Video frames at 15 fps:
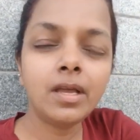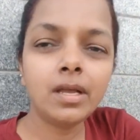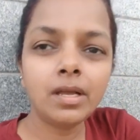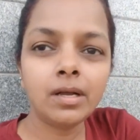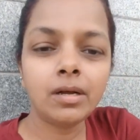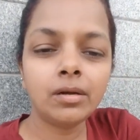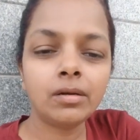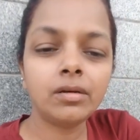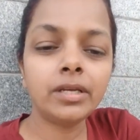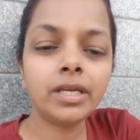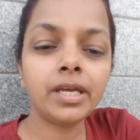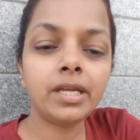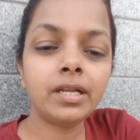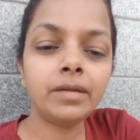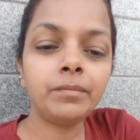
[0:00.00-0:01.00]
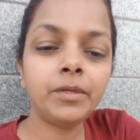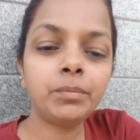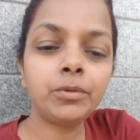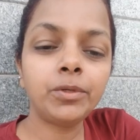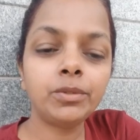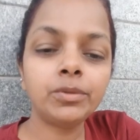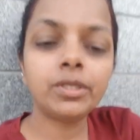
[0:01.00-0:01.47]
Okay, let me put
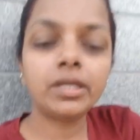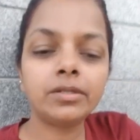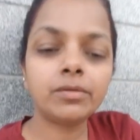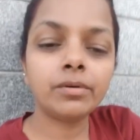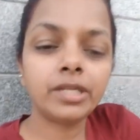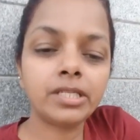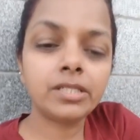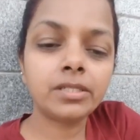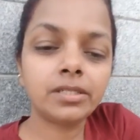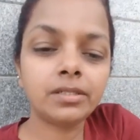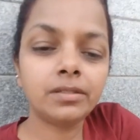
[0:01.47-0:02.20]
you that question.